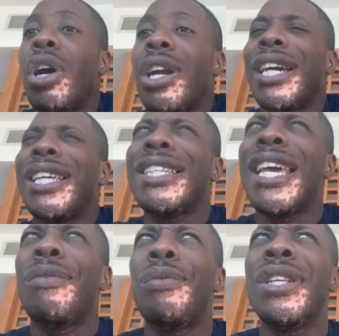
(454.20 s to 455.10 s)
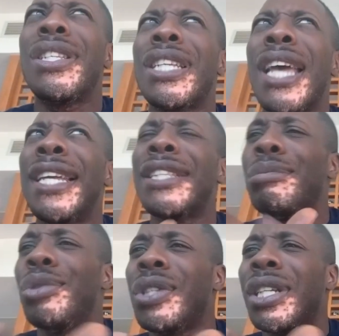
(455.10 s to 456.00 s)
Like, he's like, is this guy into
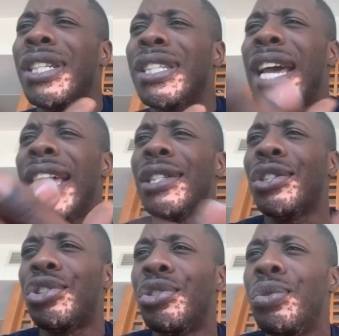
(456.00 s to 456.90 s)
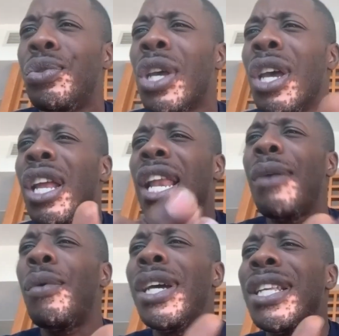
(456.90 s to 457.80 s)
music? This guy into shoes? Like,
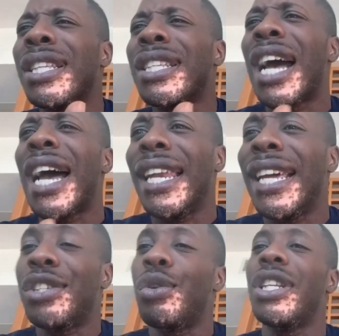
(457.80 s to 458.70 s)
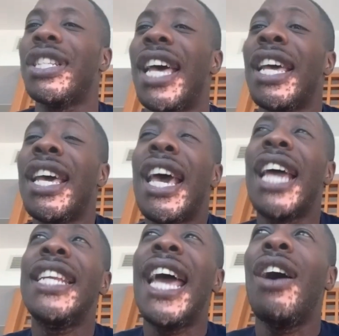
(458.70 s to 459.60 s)
what is this guy? Like, do you understand?
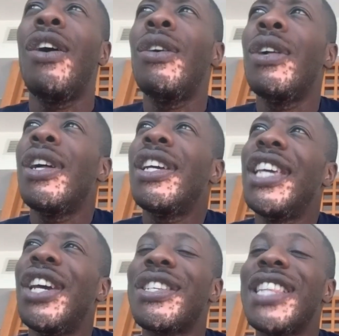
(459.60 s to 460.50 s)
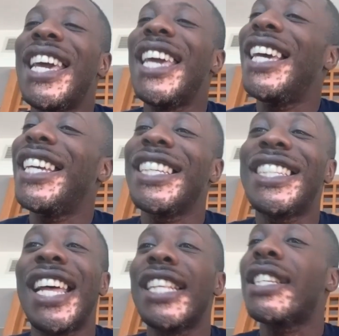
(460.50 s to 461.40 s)
And now, years later, he
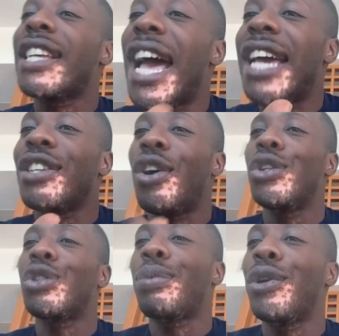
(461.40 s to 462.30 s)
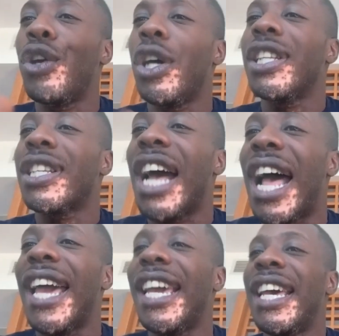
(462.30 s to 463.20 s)
understands this guy is an entrepreneur. This
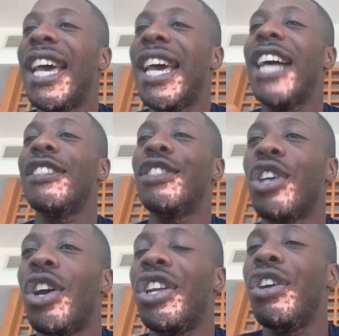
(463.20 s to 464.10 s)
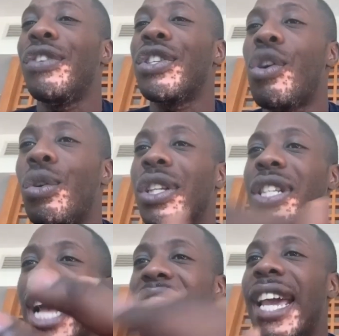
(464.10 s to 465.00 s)
guy has a journey of his own. This
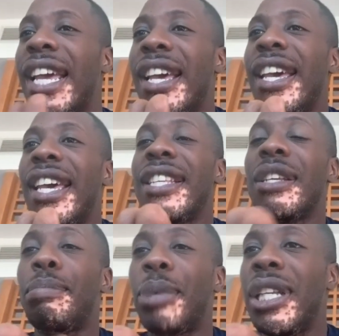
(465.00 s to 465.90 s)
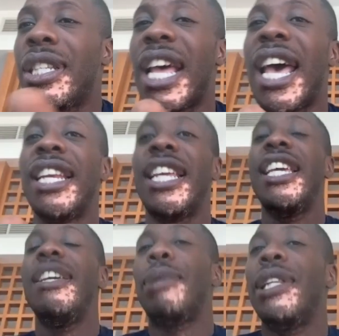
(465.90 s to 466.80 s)
guy is a beast, and
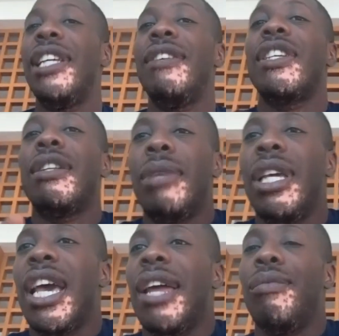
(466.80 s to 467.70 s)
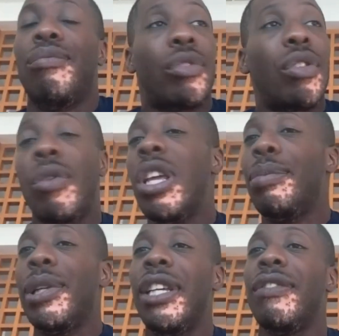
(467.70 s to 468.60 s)
he believes in me, and he
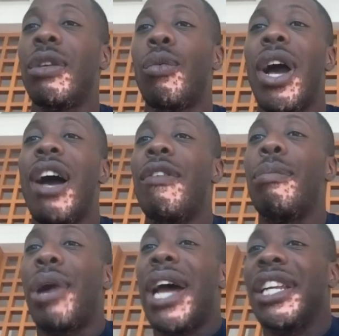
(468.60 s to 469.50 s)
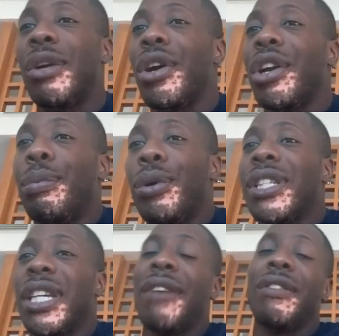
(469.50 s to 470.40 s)
believes in whatever branding we're going to put
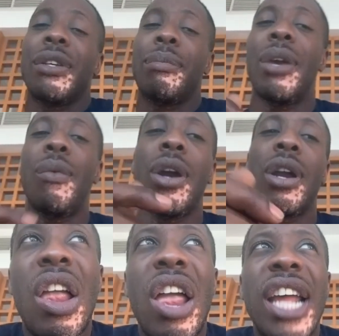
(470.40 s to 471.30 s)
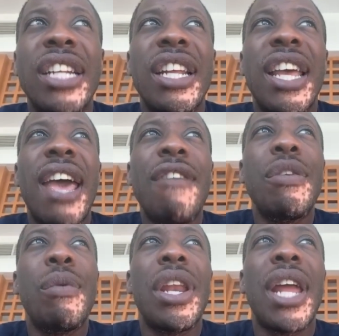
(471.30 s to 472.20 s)
together to make work. And
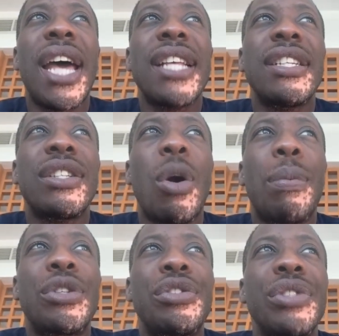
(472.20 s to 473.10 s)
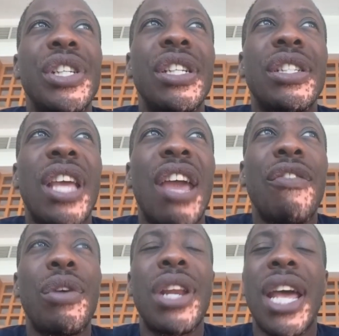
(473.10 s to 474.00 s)
everyone has these opportunities.
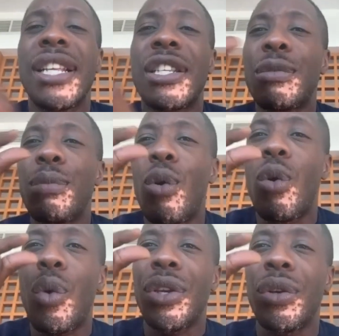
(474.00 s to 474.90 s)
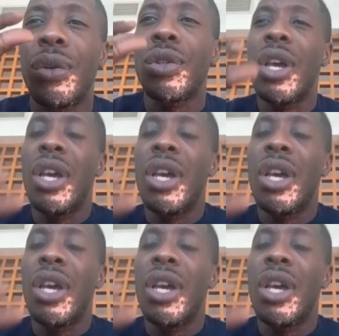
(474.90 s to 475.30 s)
Everyone has small windows.